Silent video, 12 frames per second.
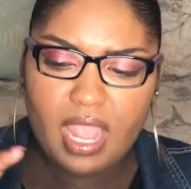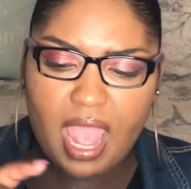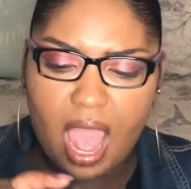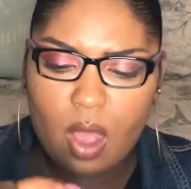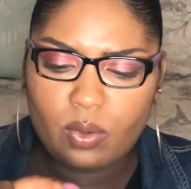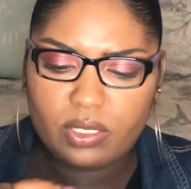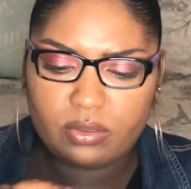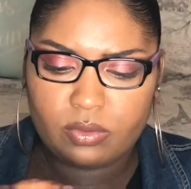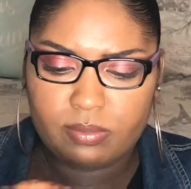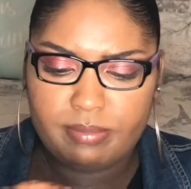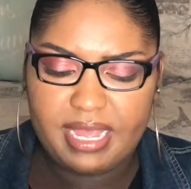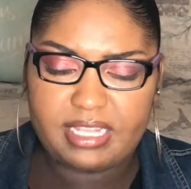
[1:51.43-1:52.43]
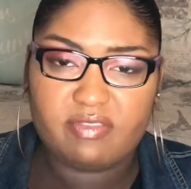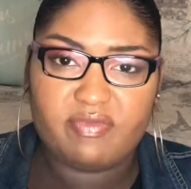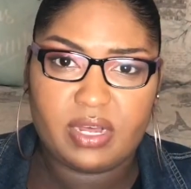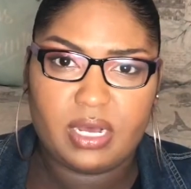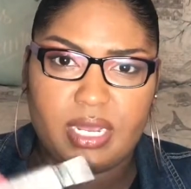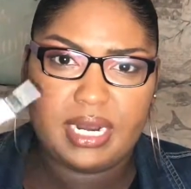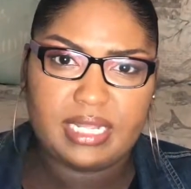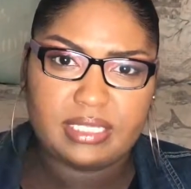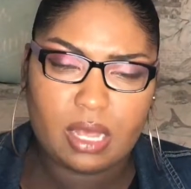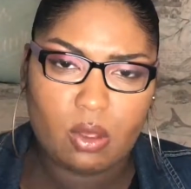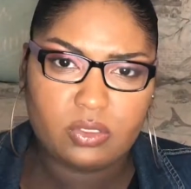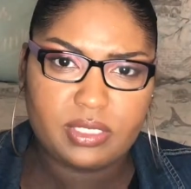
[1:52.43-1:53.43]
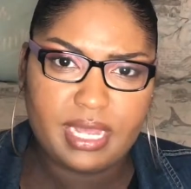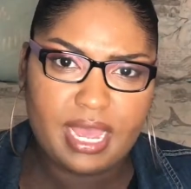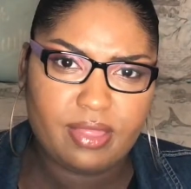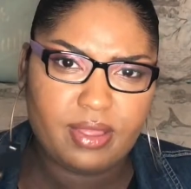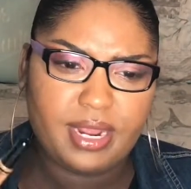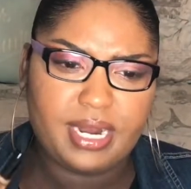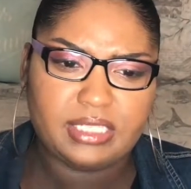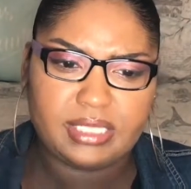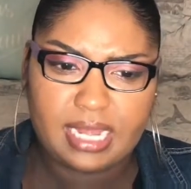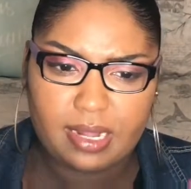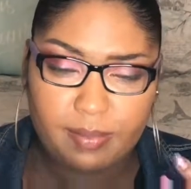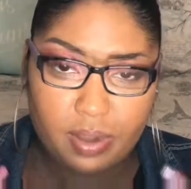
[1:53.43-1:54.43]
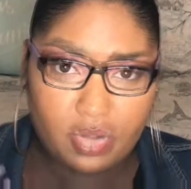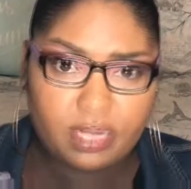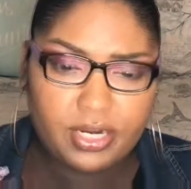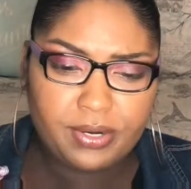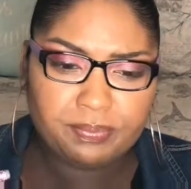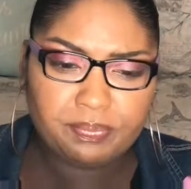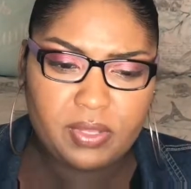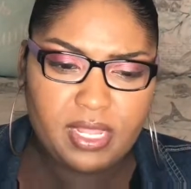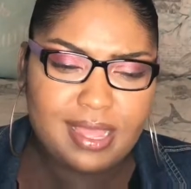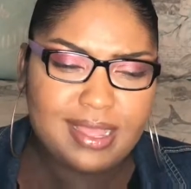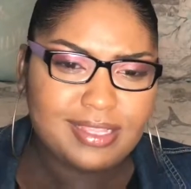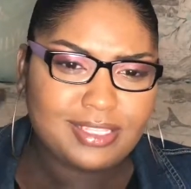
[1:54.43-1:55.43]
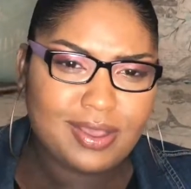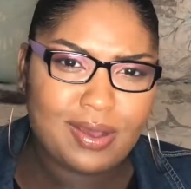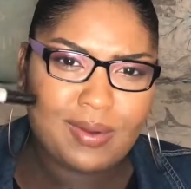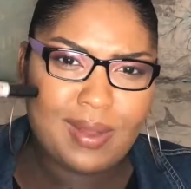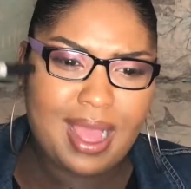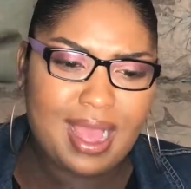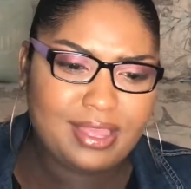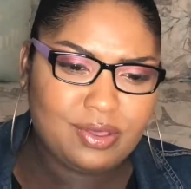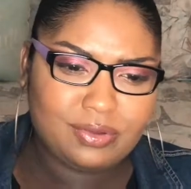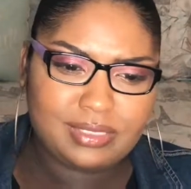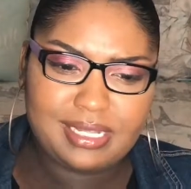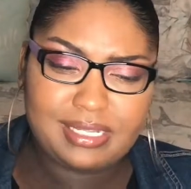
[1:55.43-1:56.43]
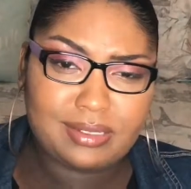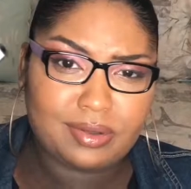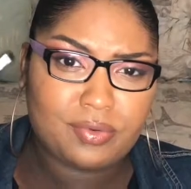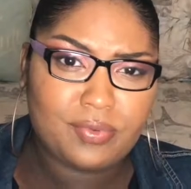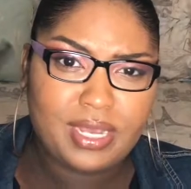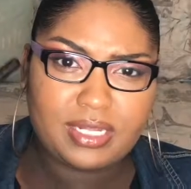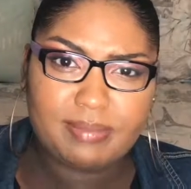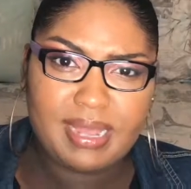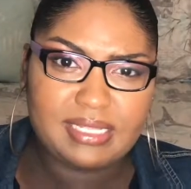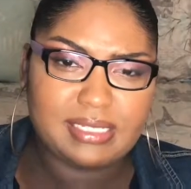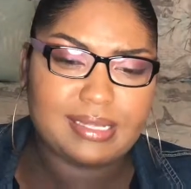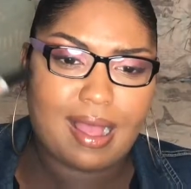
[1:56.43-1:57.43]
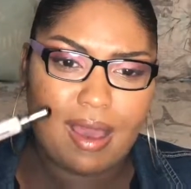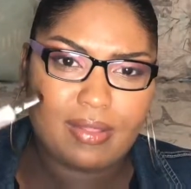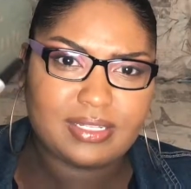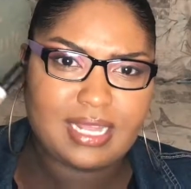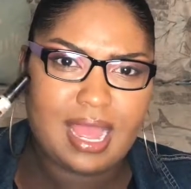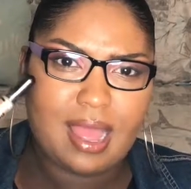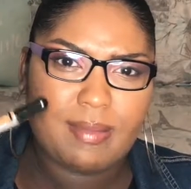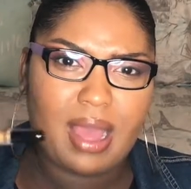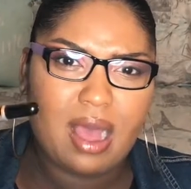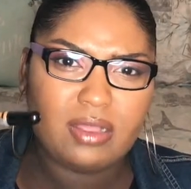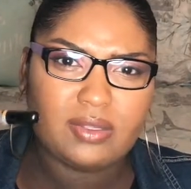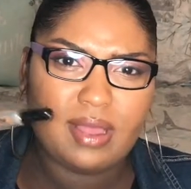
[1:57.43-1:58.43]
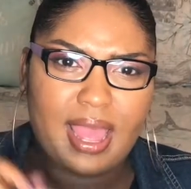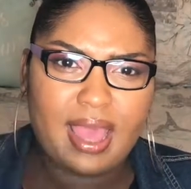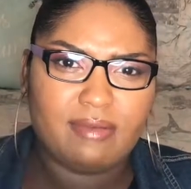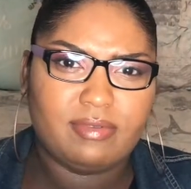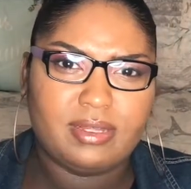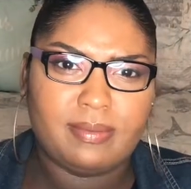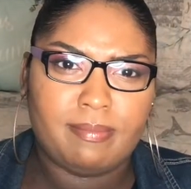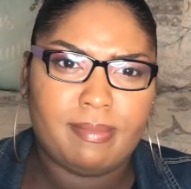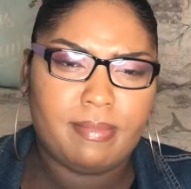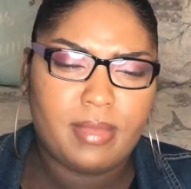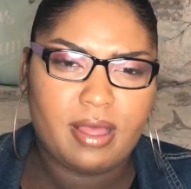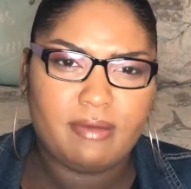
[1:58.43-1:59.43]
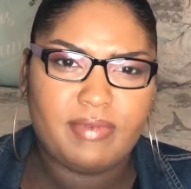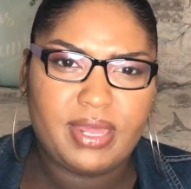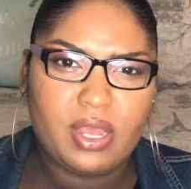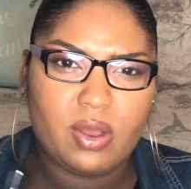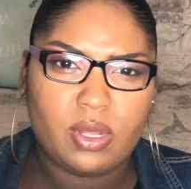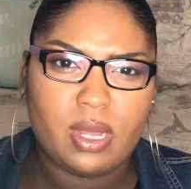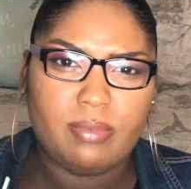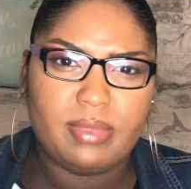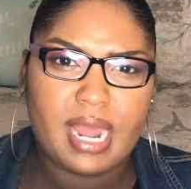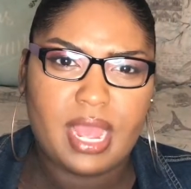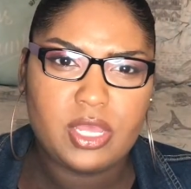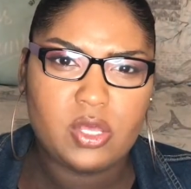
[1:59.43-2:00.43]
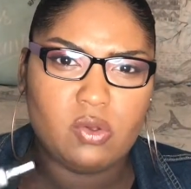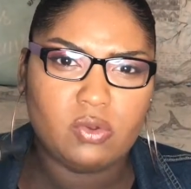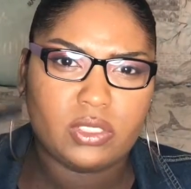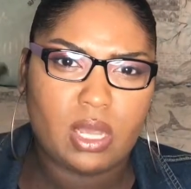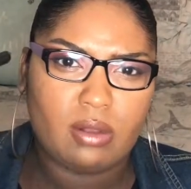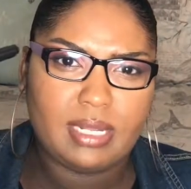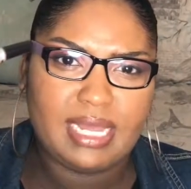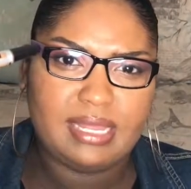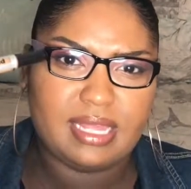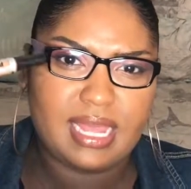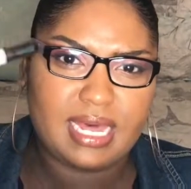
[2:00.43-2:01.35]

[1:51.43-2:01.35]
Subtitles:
I will mix Fun and Toast together, and it's like a color. So I use these on a regular basis all the time. I also have a video up that I use only the